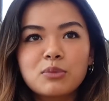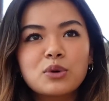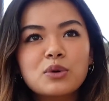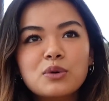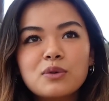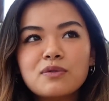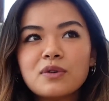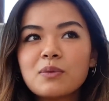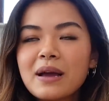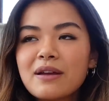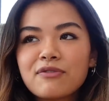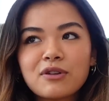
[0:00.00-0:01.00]
move
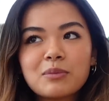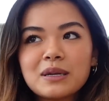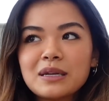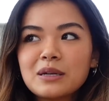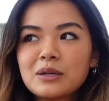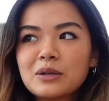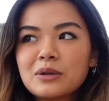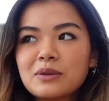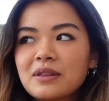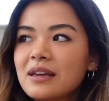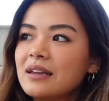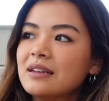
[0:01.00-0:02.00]
away from here,
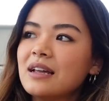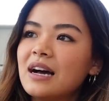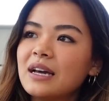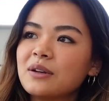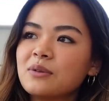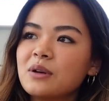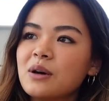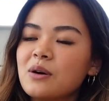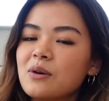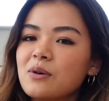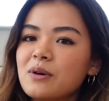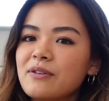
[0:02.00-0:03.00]
then I don't
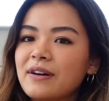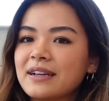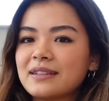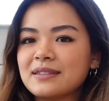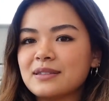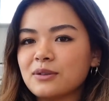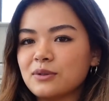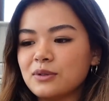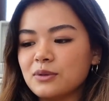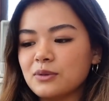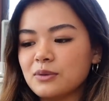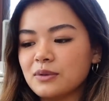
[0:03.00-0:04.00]
know if I can still
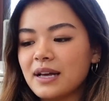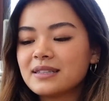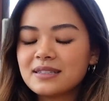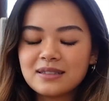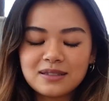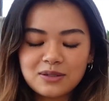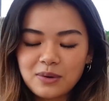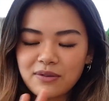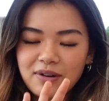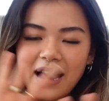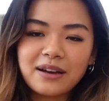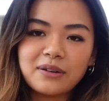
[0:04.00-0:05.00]
do lessons
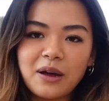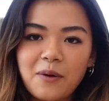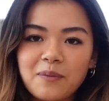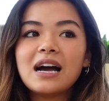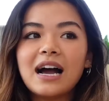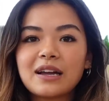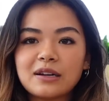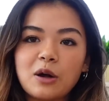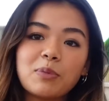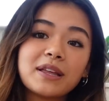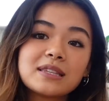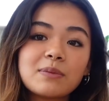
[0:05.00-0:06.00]
wherever. I don't know. I don't know.
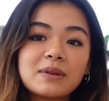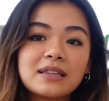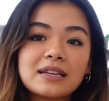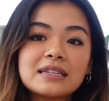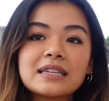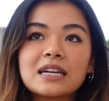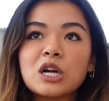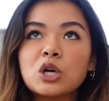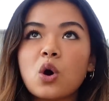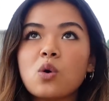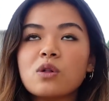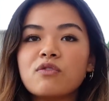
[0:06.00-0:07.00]
But that's something that is like a
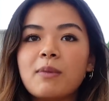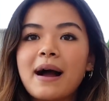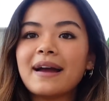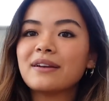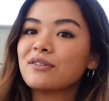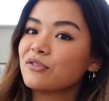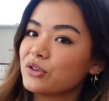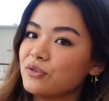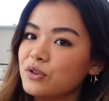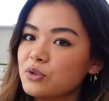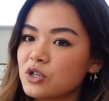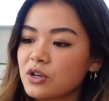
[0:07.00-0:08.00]
goal of mine for the
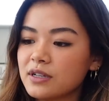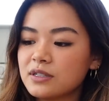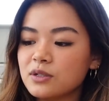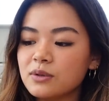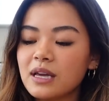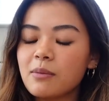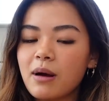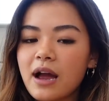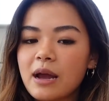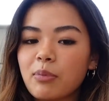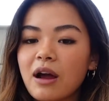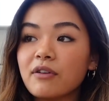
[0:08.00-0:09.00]
future is to get
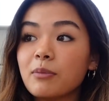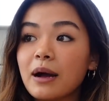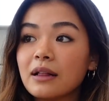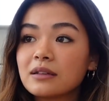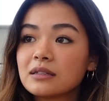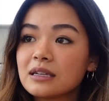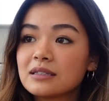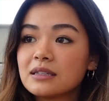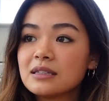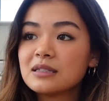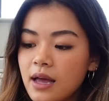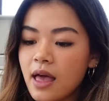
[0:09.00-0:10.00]
my private pilot's
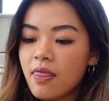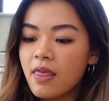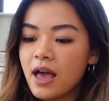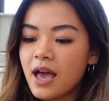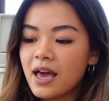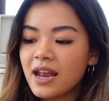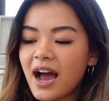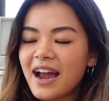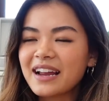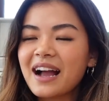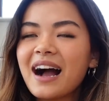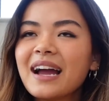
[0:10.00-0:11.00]
license. And then
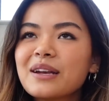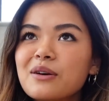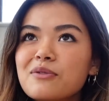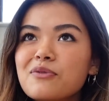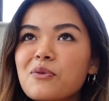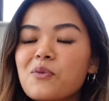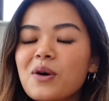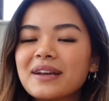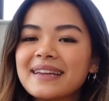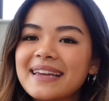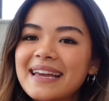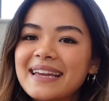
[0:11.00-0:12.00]
I kind of want
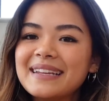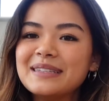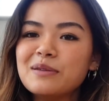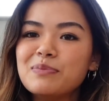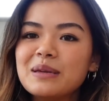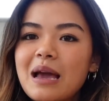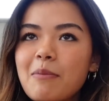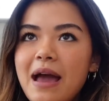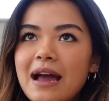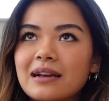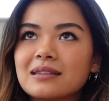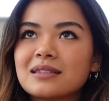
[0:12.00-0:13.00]
to get into
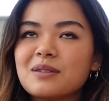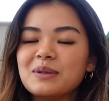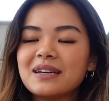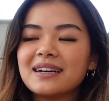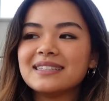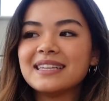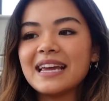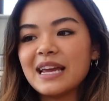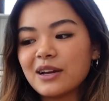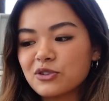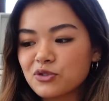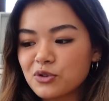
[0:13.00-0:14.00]
BMX because
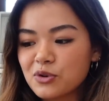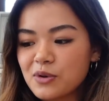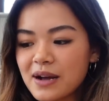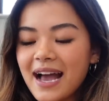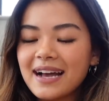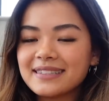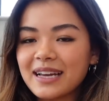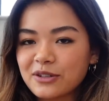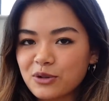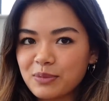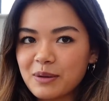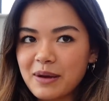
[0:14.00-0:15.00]
Andrew has an
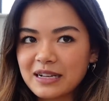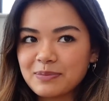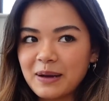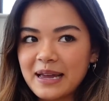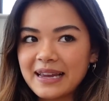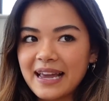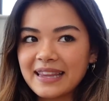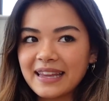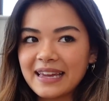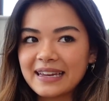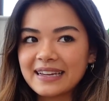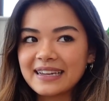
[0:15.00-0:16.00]
extra BMX bike and
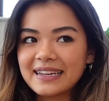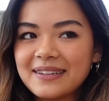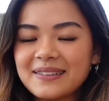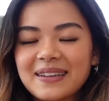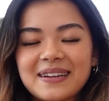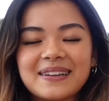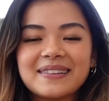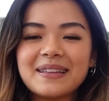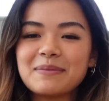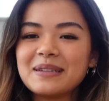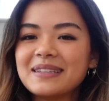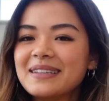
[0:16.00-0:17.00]
like he's like,
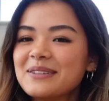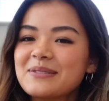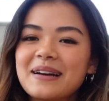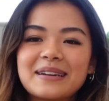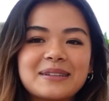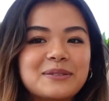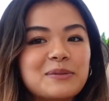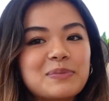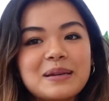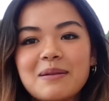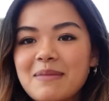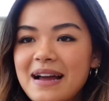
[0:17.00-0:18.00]
let me teach you how to do
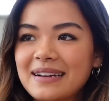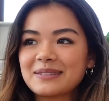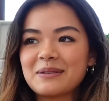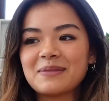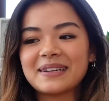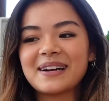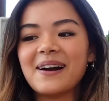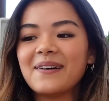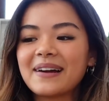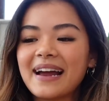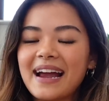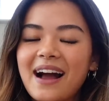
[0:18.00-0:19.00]
BMX. So I'm like,
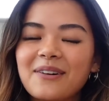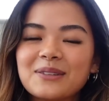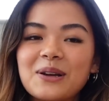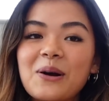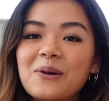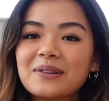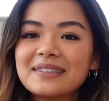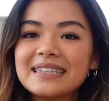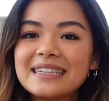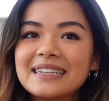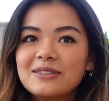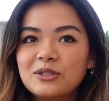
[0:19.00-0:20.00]
okay, I'll
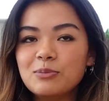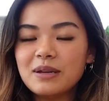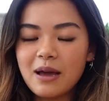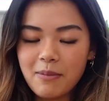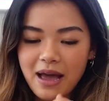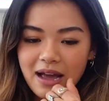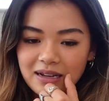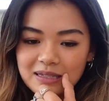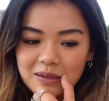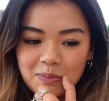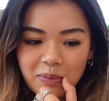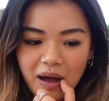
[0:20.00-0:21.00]
totally do
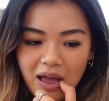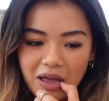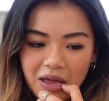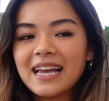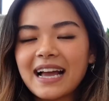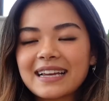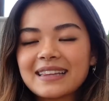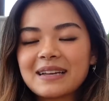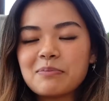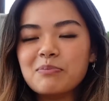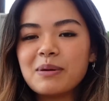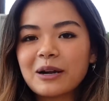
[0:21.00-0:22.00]
BMX, but I can
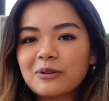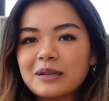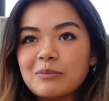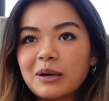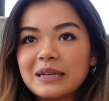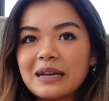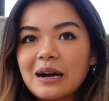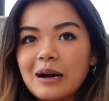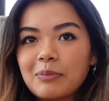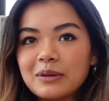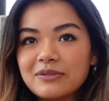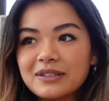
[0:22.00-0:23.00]
like barely bunny
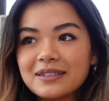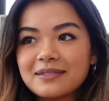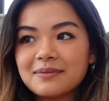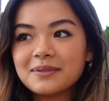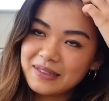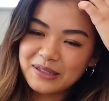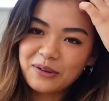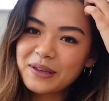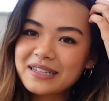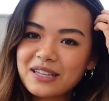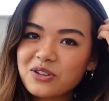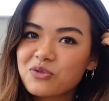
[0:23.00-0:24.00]
hop even. These are
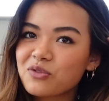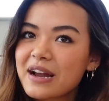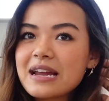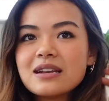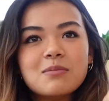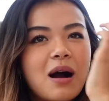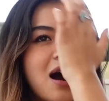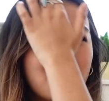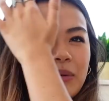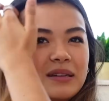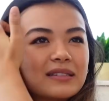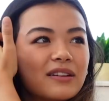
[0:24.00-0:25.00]
like such random
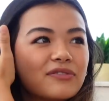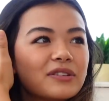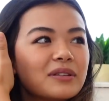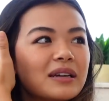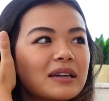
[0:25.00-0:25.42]
hobbies, I feel